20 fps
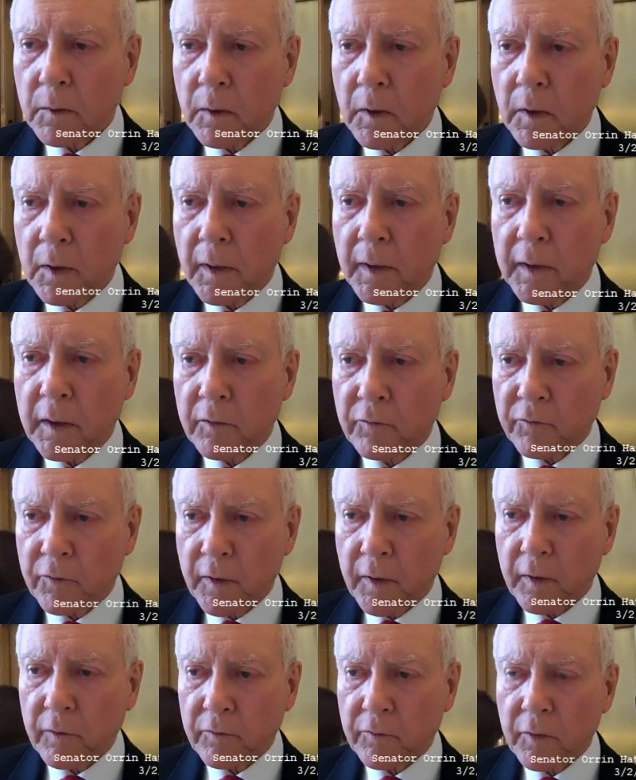all I can
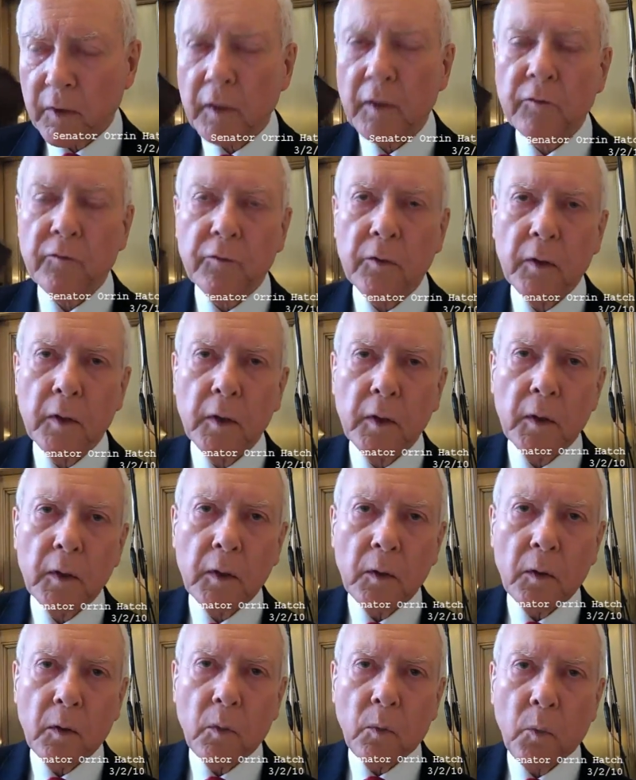say is this.
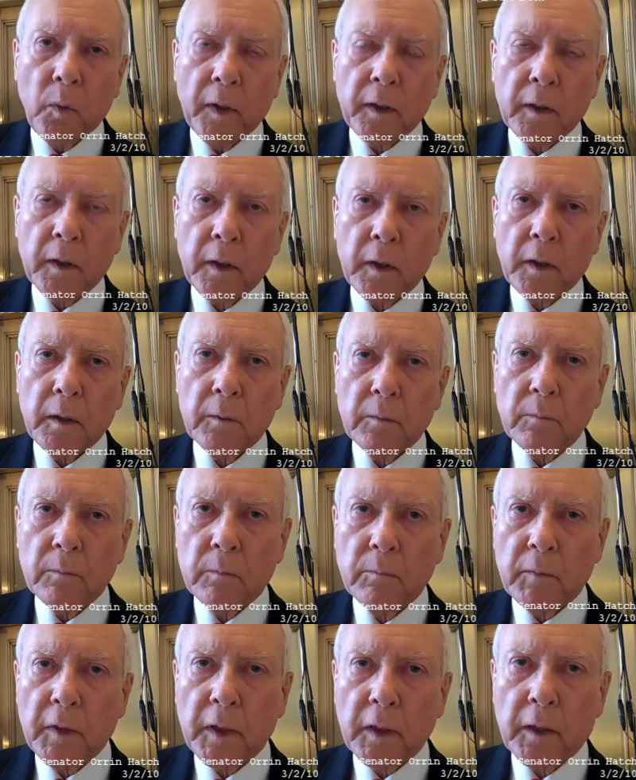When the
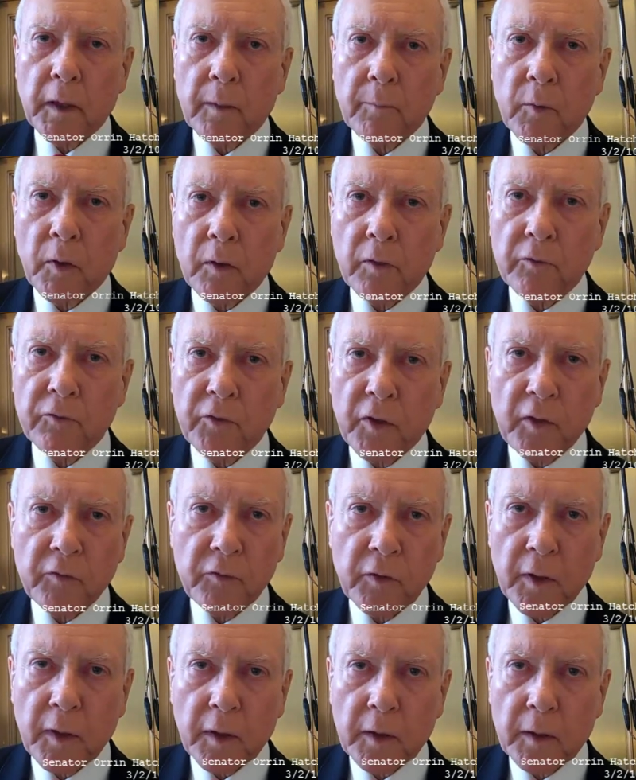Medicare
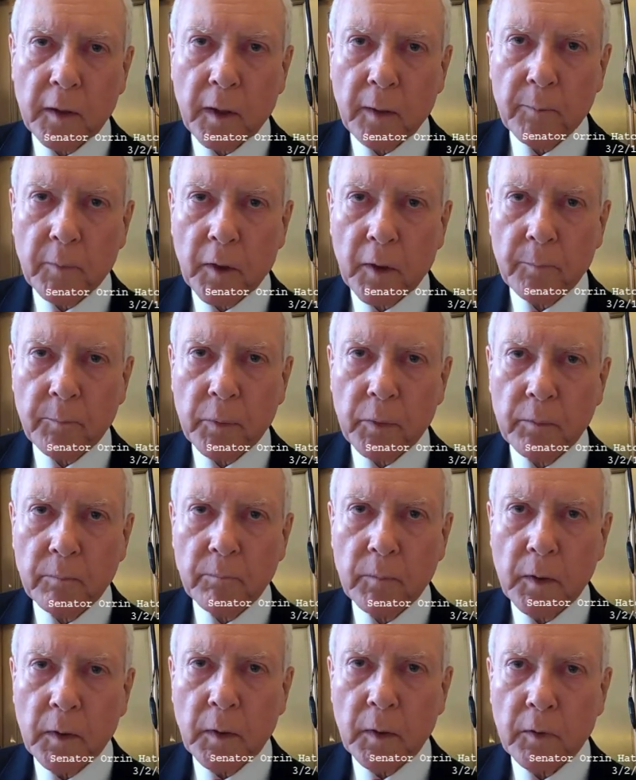Modernization Act came out,
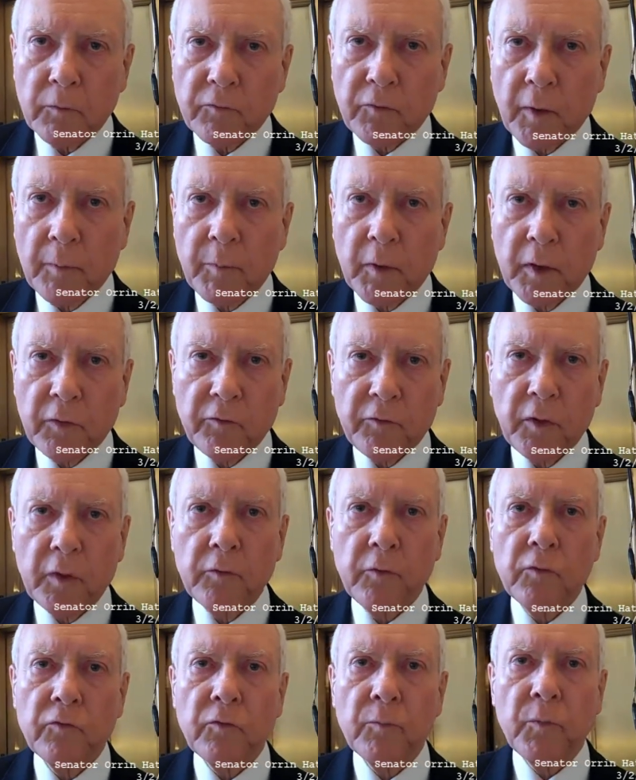somebody
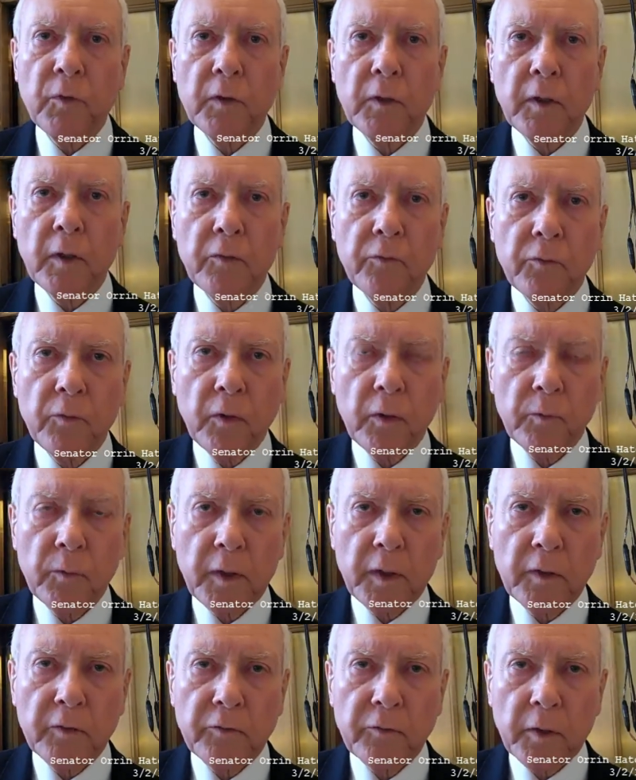said you should put that through on
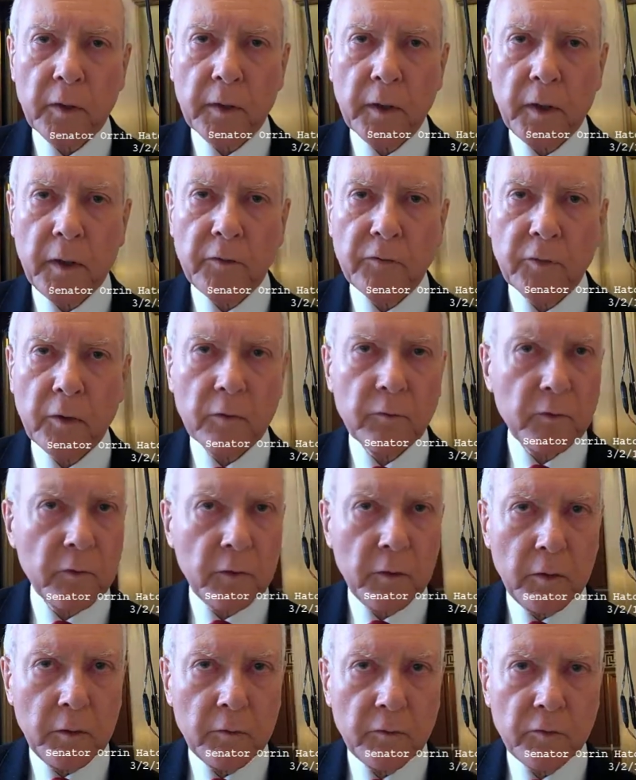reconciliation. It was a
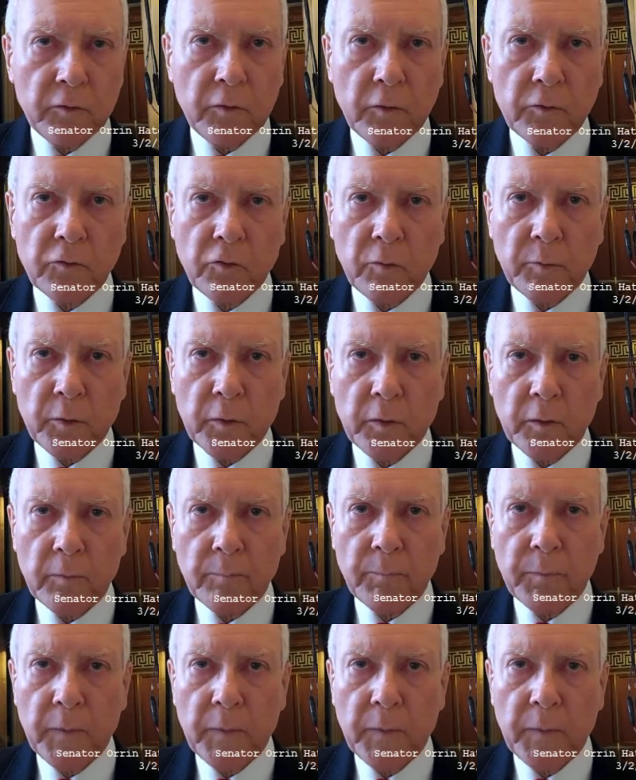huge social bill.